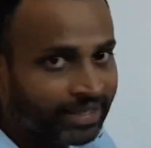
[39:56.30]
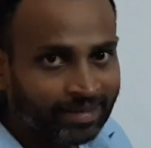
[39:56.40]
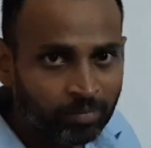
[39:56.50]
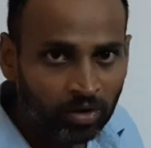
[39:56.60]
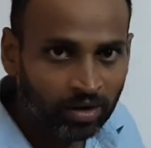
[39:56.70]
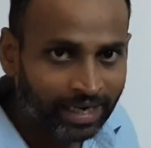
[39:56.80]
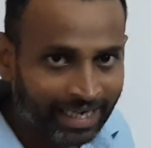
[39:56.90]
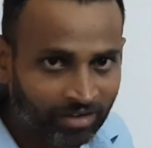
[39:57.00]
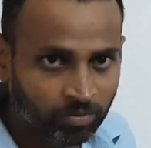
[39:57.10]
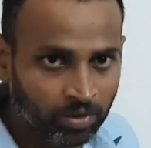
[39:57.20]
D block and
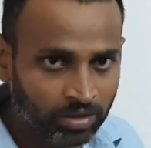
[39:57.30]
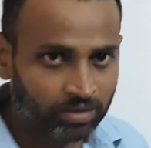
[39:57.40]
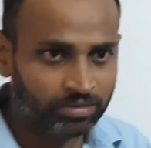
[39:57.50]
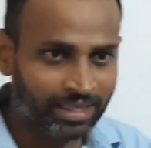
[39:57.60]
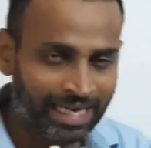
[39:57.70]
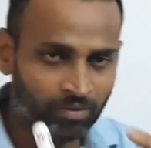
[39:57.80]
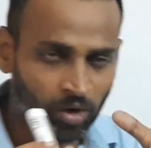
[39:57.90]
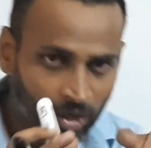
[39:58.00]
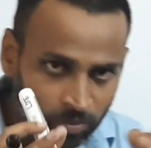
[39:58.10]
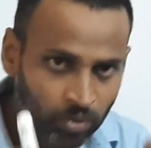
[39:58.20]
F block, they have
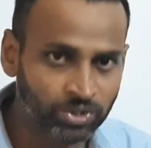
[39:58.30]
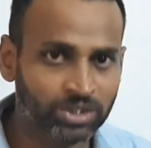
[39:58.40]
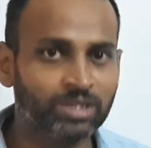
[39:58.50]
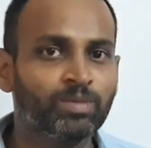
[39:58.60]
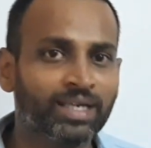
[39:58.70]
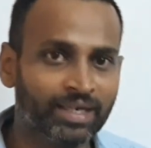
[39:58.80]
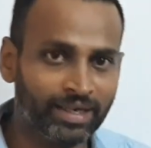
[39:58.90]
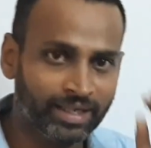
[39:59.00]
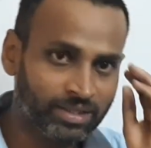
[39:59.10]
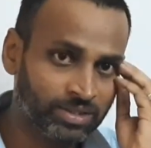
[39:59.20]
almost similar
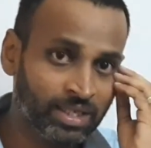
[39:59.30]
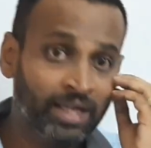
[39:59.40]
radius.